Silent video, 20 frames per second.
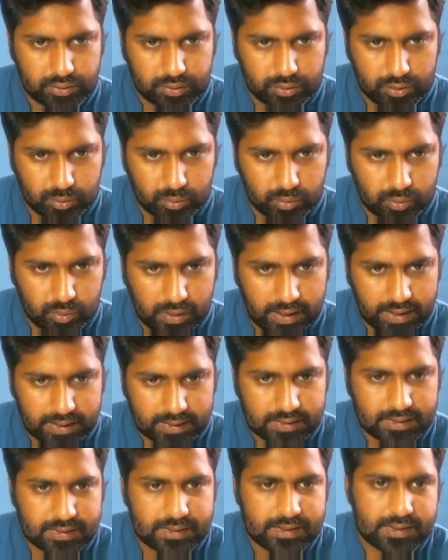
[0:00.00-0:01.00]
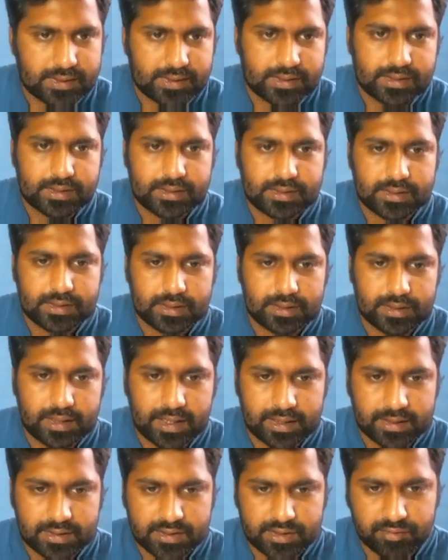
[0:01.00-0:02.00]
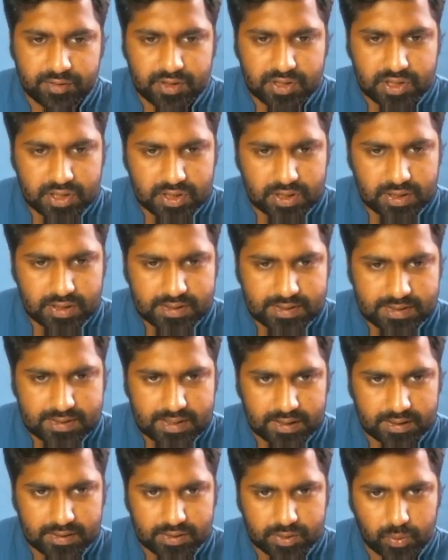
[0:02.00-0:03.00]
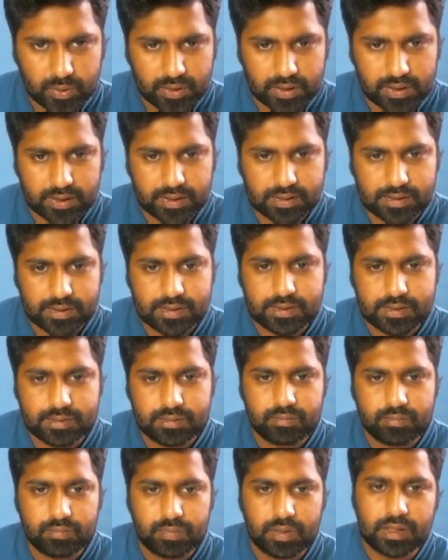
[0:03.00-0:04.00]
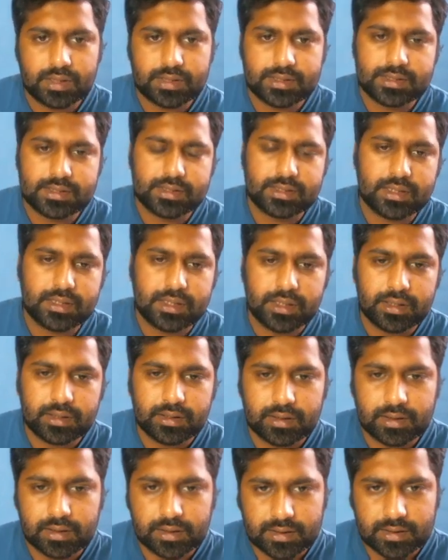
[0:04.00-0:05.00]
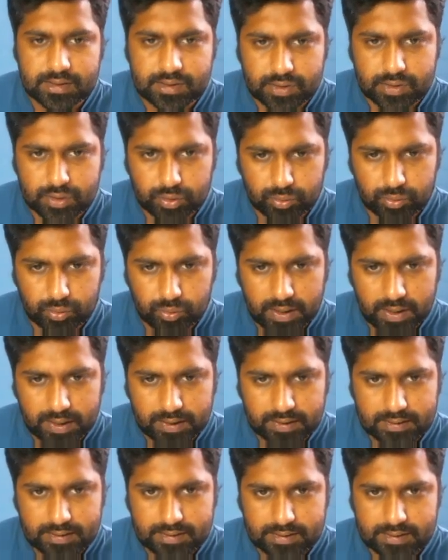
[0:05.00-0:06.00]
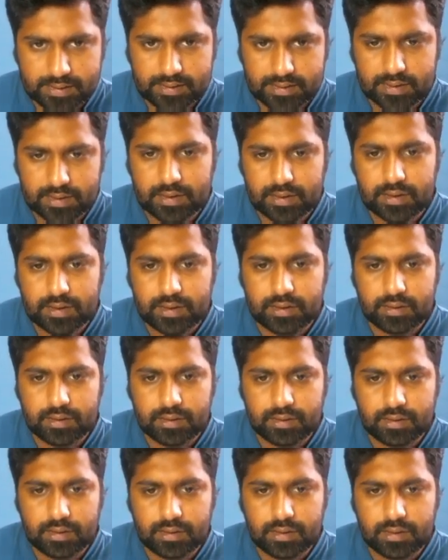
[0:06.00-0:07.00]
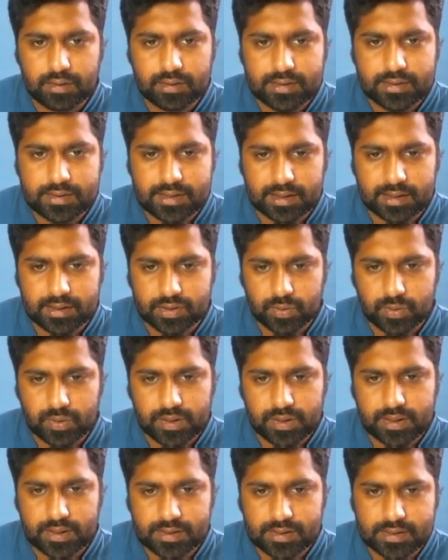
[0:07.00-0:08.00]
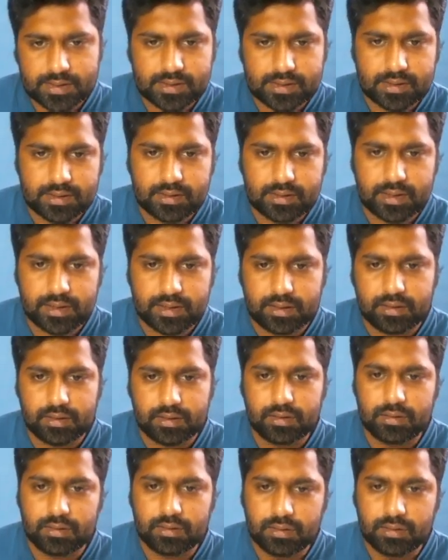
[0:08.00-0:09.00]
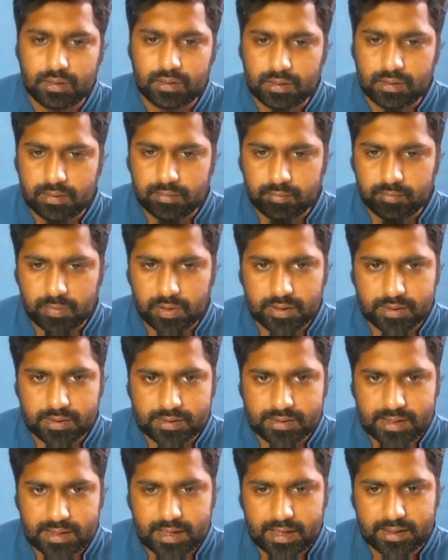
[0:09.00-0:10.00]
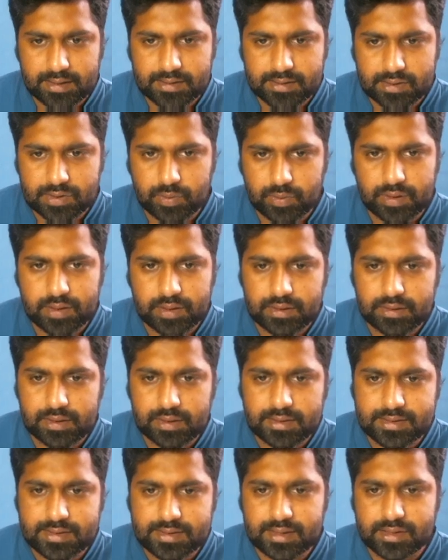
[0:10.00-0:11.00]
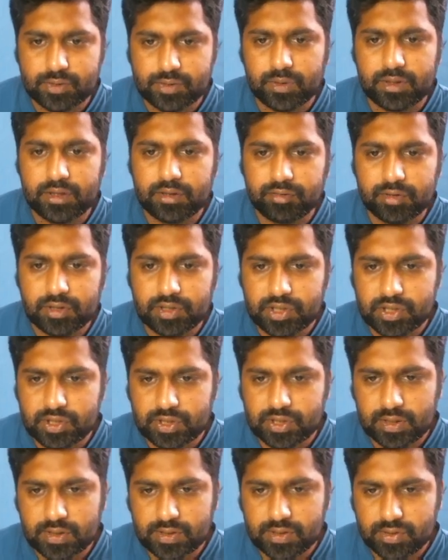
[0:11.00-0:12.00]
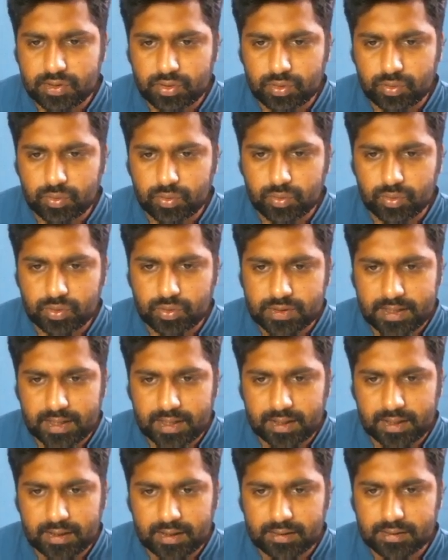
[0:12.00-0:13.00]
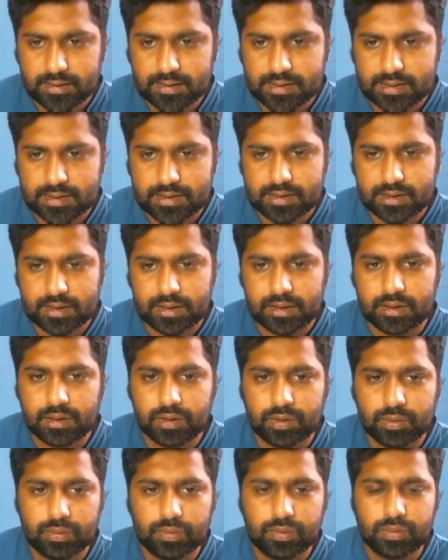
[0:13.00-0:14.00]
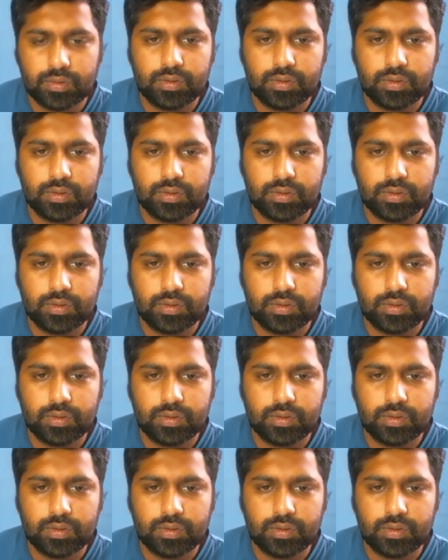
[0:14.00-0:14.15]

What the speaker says: 2x, tan x differentiation is sec square x, plus here it is 2x sec square x, then plus x square, then sec square differentiation is 2 sec x into